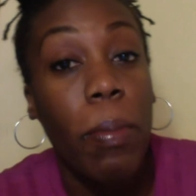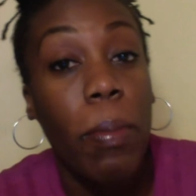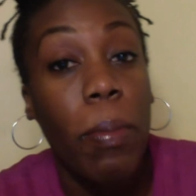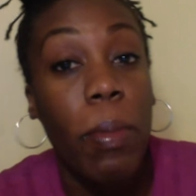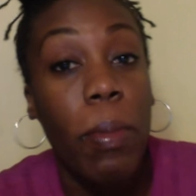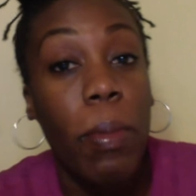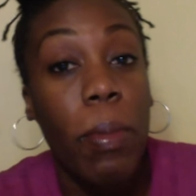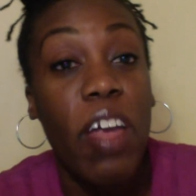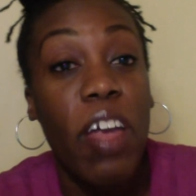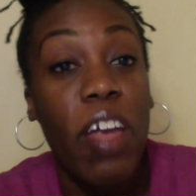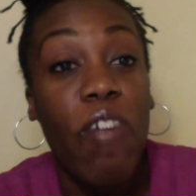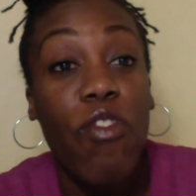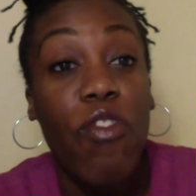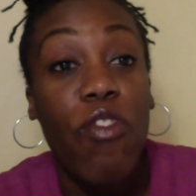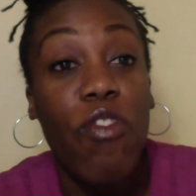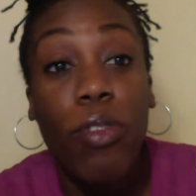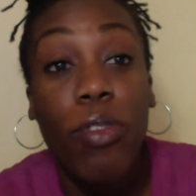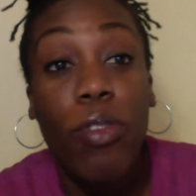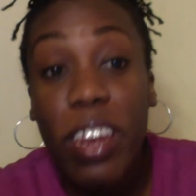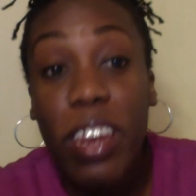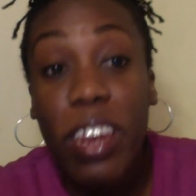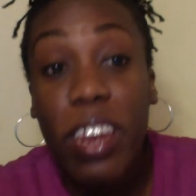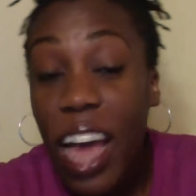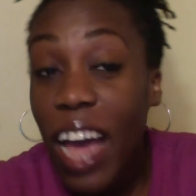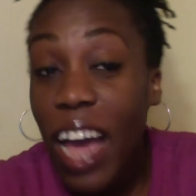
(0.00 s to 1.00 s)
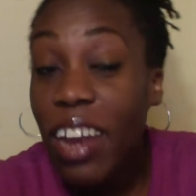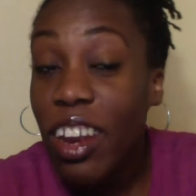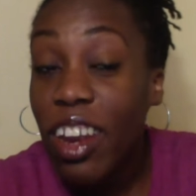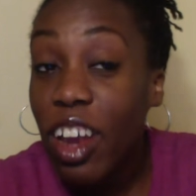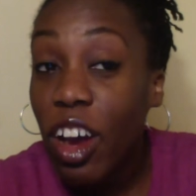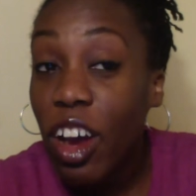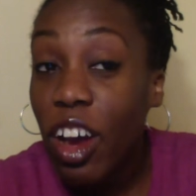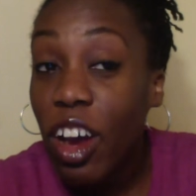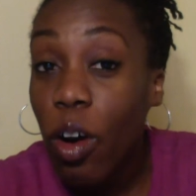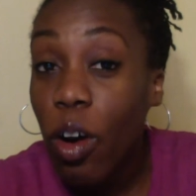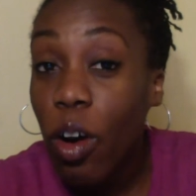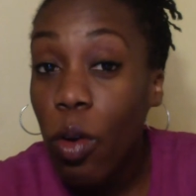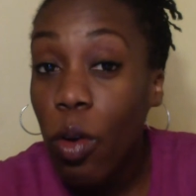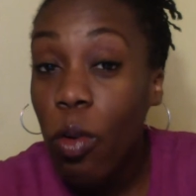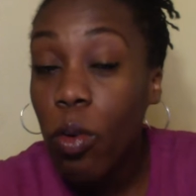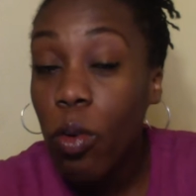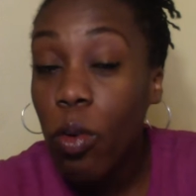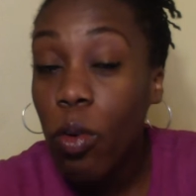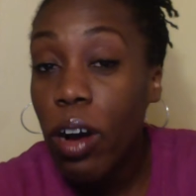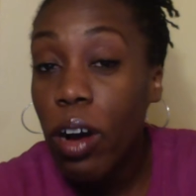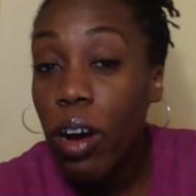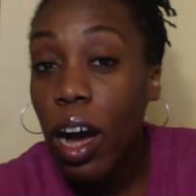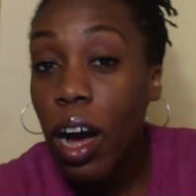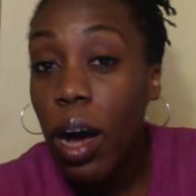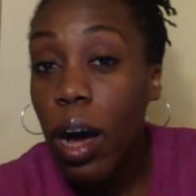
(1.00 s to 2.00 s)
if you did not know,
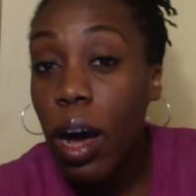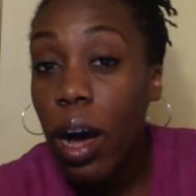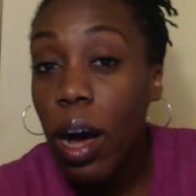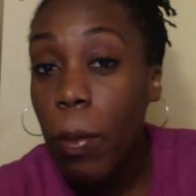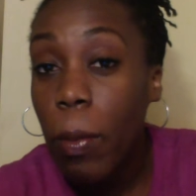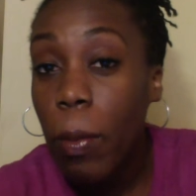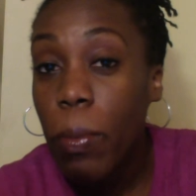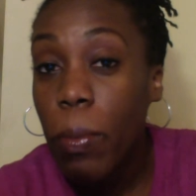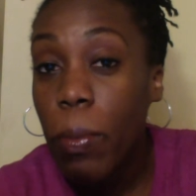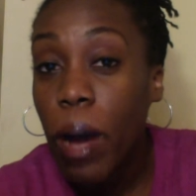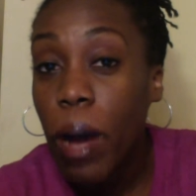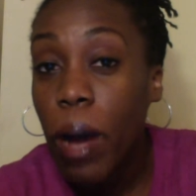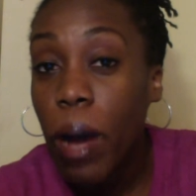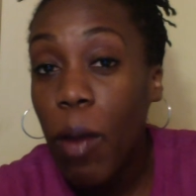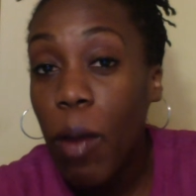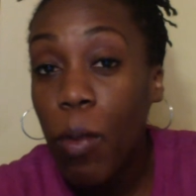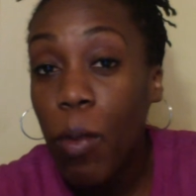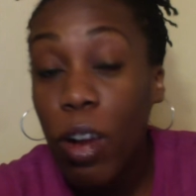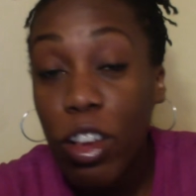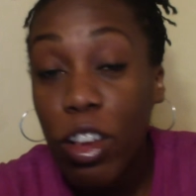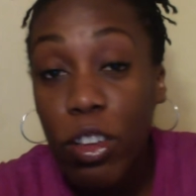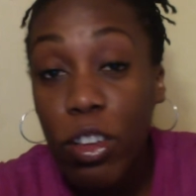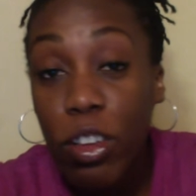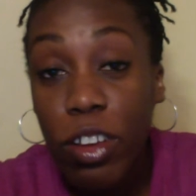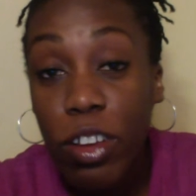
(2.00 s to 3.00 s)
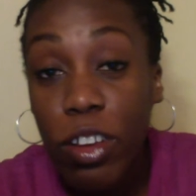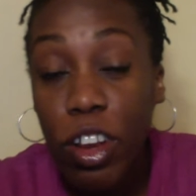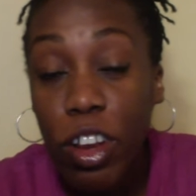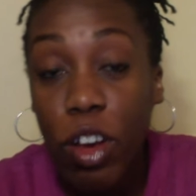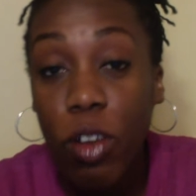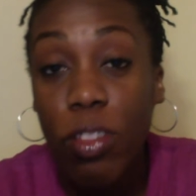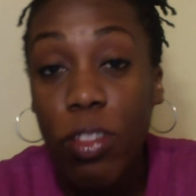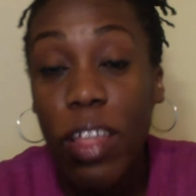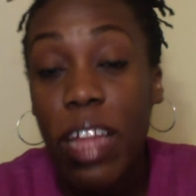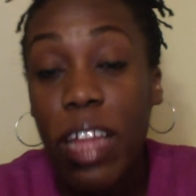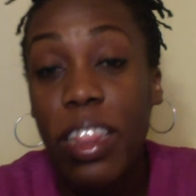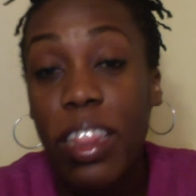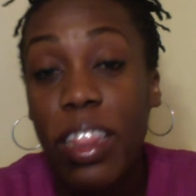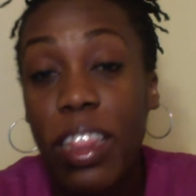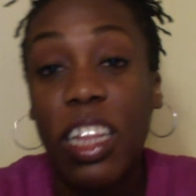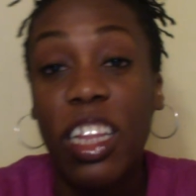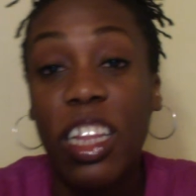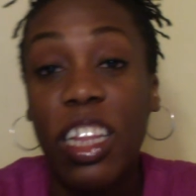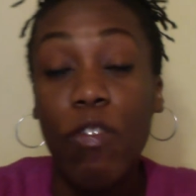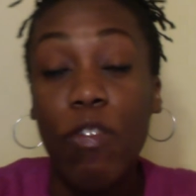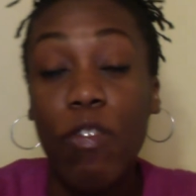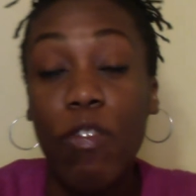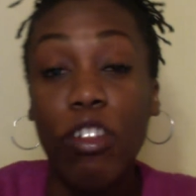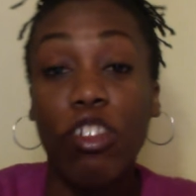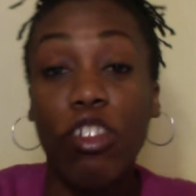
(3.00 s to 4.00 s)
I want you to know that the
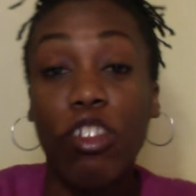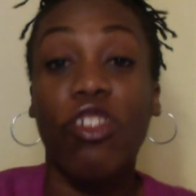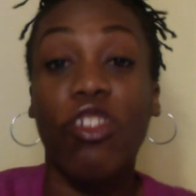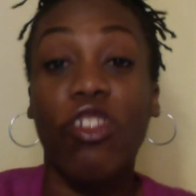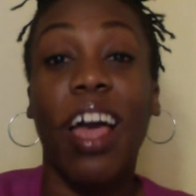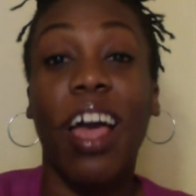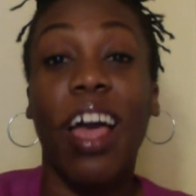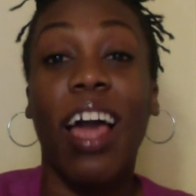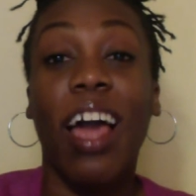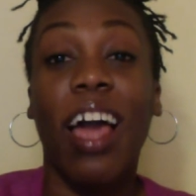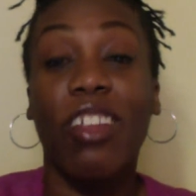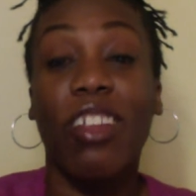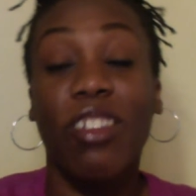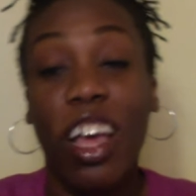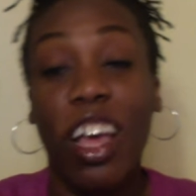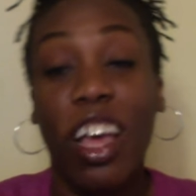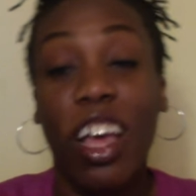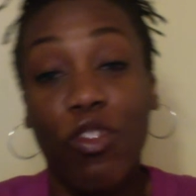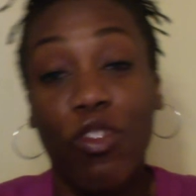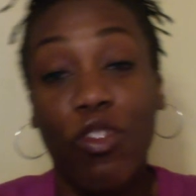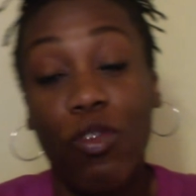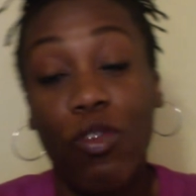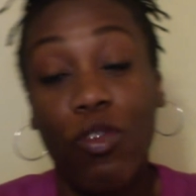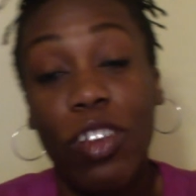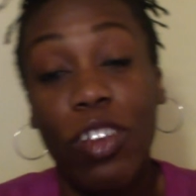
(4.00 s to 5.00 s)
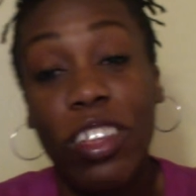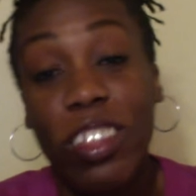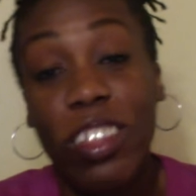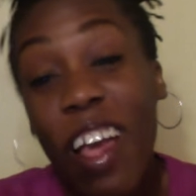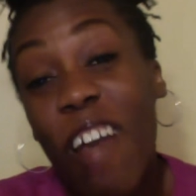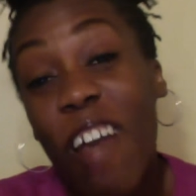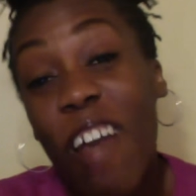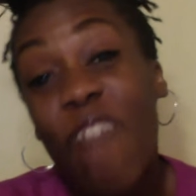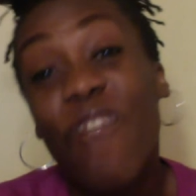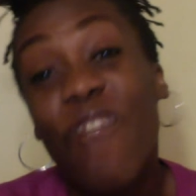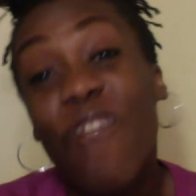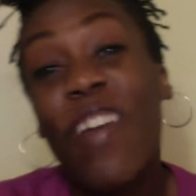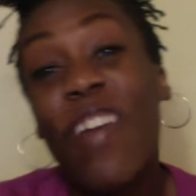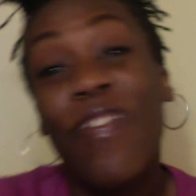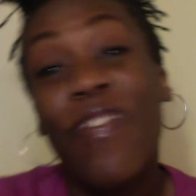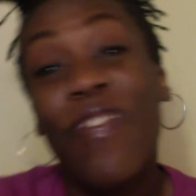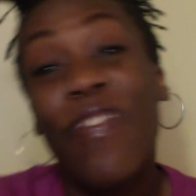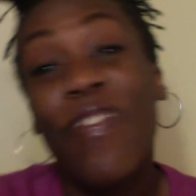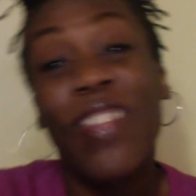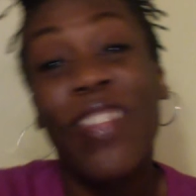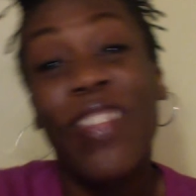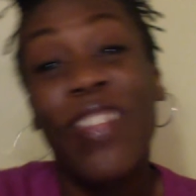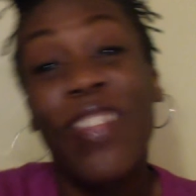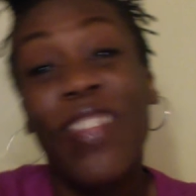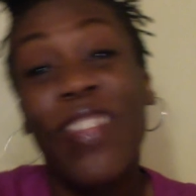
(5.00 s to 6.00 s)
Live Richer Challenge has reached
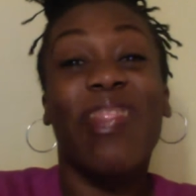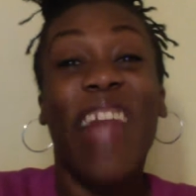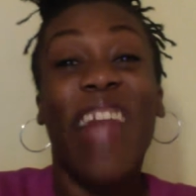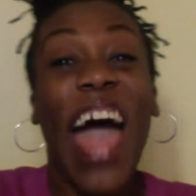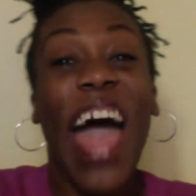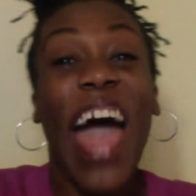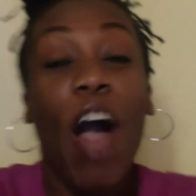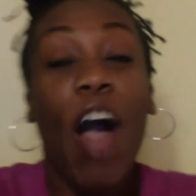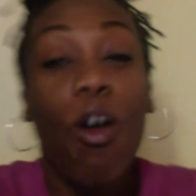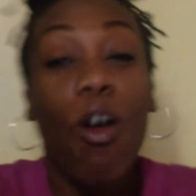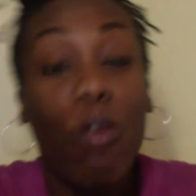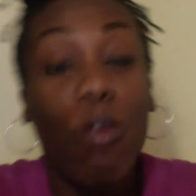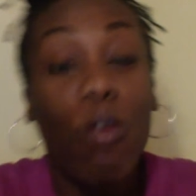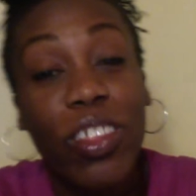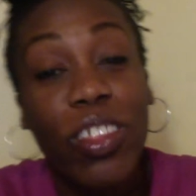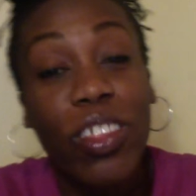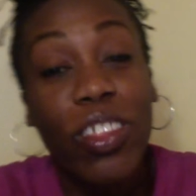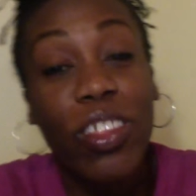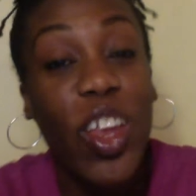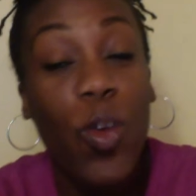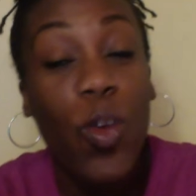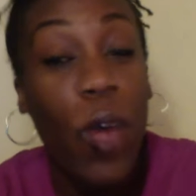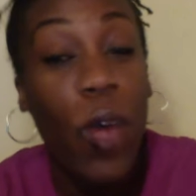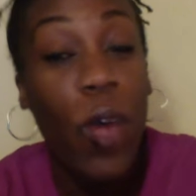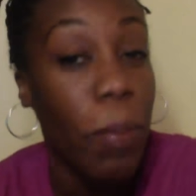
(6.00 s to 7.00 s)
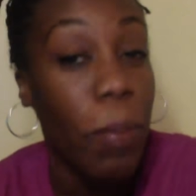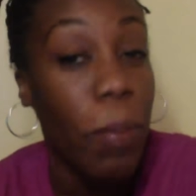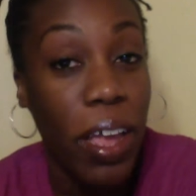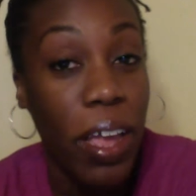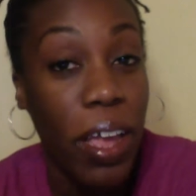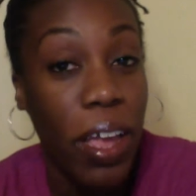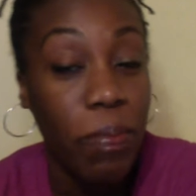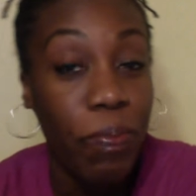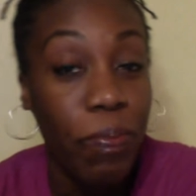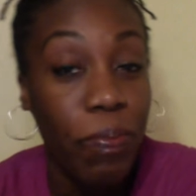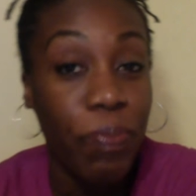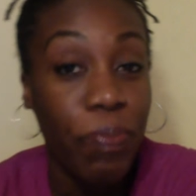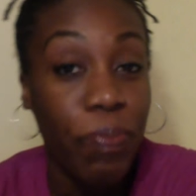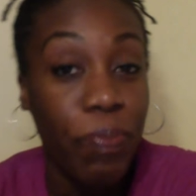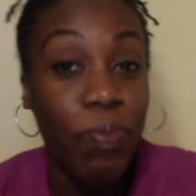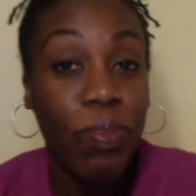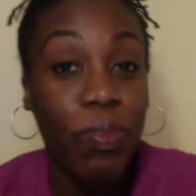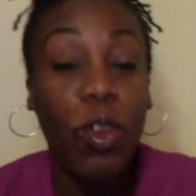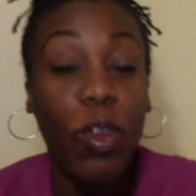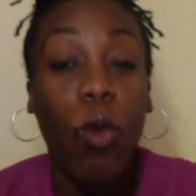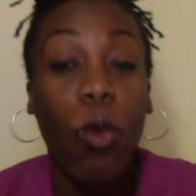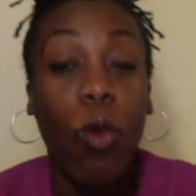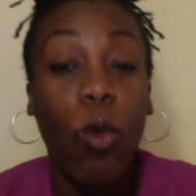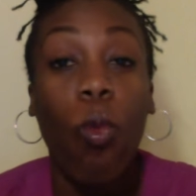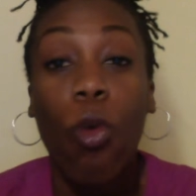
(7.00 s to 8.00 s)
15,000 women
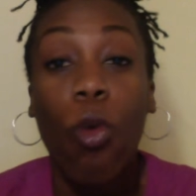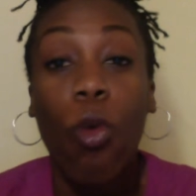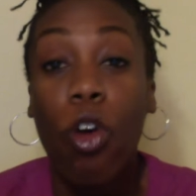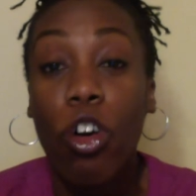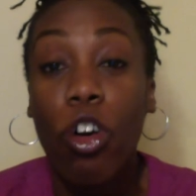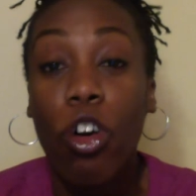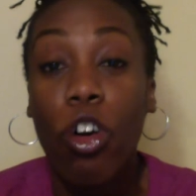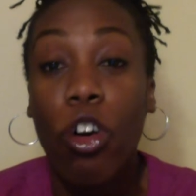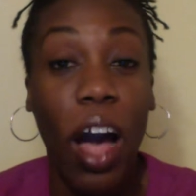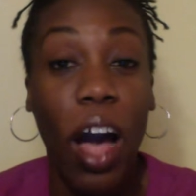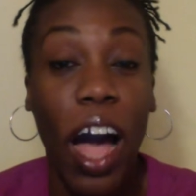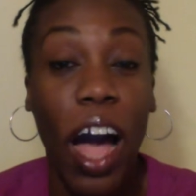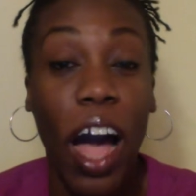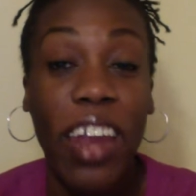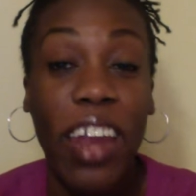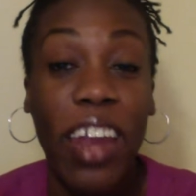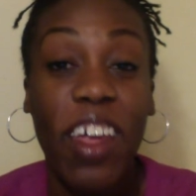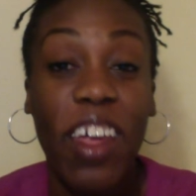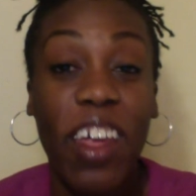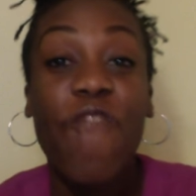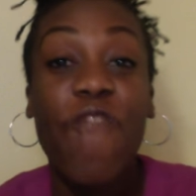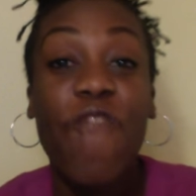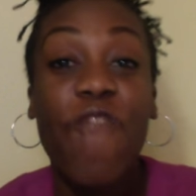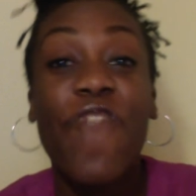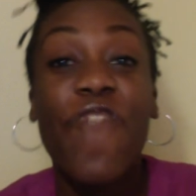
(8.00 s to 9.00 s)
worldwide,